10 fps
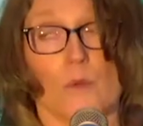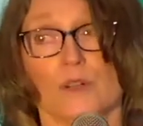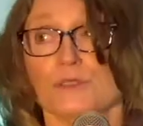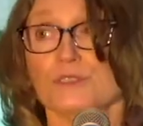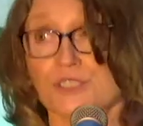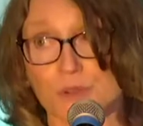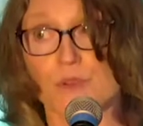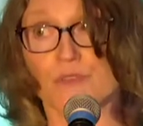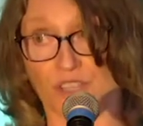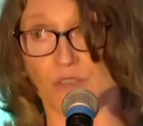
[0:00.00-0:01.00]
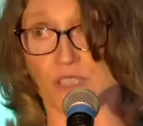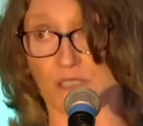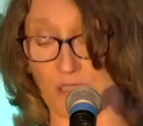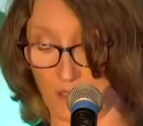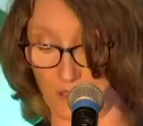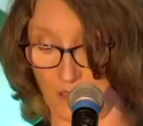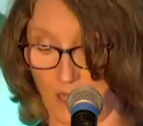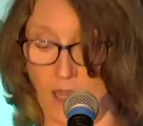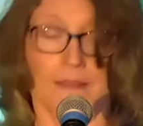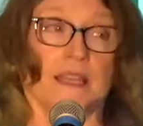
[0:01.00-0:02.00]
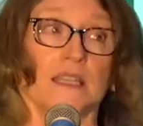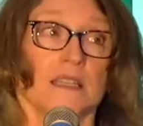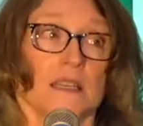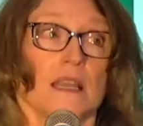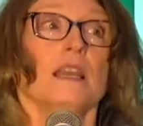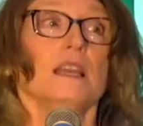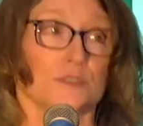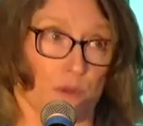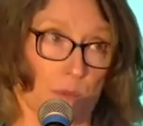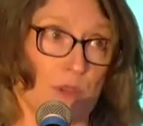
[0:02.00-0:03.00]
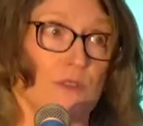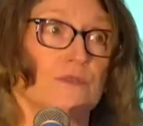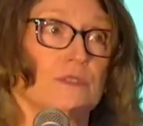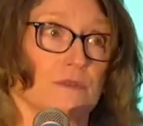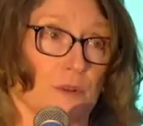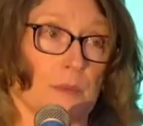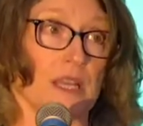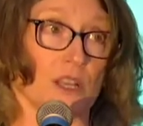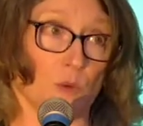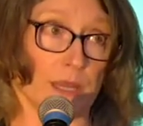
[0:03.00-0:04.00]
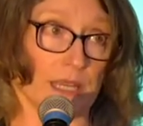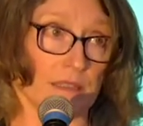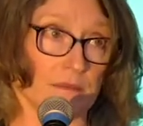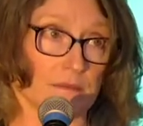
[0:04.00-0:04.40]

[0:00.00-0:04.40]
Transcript: Well, she refuses and then is removed from being queen.